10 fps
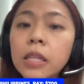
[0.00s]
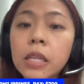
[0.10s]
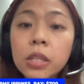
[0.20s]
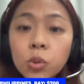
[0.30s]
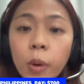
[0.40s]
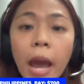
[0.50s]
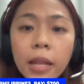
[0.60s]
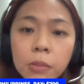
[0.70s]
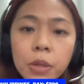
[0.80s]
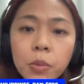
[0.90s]
They do
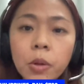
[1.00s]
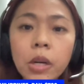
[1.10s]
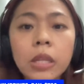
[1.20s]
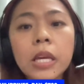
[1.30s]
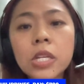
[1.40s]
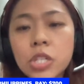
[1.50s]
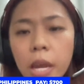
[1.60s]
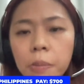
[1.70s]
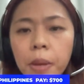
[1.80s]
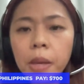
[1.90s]
admin work. They
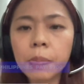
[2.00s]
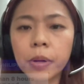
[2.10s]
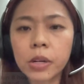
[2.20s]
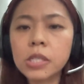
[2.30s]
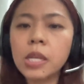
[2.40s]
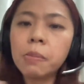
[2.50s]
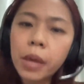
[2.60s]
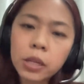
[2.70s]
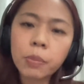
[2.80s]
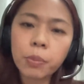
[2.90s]
check papers. They
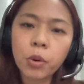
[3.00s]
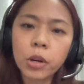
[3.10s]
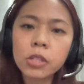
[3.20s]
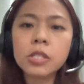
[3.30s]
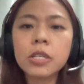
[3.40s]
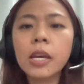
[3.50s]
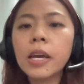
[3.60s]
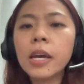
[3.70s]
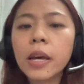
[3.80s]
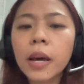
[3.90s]
make reports.
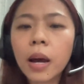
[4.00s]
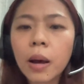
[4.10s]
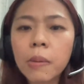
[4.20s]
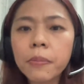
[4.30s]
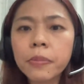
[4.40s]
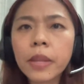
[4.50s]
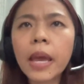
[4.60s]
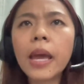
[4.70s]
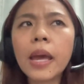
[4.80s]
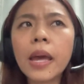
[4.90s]

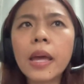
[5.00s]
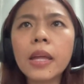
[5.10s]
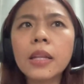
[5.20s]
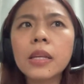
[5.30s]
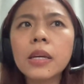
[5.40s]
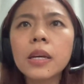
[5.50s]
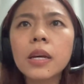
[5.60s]
And